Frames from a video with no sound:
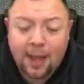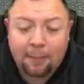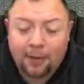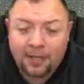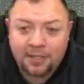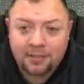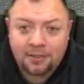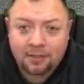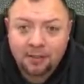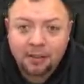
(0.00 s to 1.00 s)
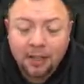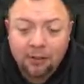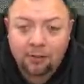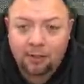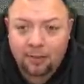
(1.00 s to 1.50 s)
That place has
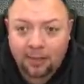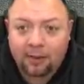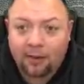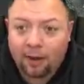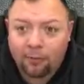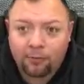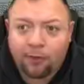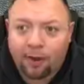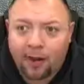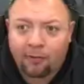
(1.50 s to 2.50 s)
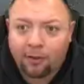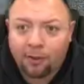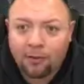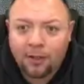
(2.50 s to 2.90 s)
literally been around forever.